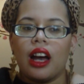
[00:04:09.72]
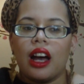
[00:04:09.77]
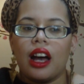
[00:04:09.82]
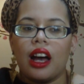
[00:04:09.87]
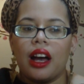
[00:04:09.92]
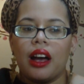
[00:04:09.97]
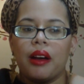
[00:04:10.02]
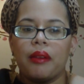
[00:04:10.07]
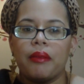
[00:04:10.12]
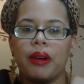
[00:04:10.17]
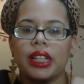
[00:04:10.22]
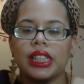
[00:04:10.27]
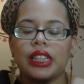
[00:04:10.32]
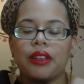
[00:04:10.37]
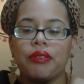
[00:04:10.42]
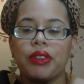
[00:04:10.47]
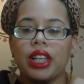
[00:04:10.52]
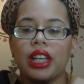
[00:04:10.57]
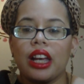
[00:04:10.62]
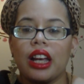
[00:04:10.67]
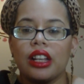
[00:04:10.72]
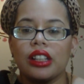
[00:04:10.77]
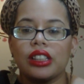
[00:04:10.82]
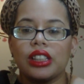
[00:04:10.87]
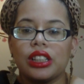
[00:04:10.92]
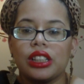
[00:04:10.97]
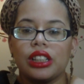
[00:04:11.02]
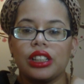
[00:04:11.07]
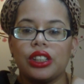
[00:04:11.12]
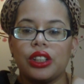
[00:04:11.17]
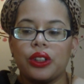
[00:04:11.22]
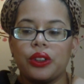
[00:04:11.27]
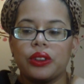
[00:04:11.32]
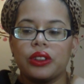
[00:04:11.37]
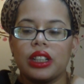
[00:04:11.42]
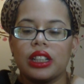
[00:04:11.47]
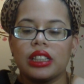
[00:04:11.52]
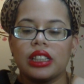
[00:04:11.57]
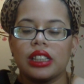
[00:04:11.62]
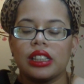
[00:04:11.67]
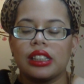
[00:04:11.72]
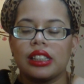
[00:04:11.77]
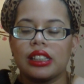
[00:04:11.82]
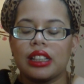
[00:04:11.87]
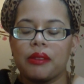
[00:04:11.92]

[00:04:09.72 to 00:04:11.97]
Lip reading: something else to notice is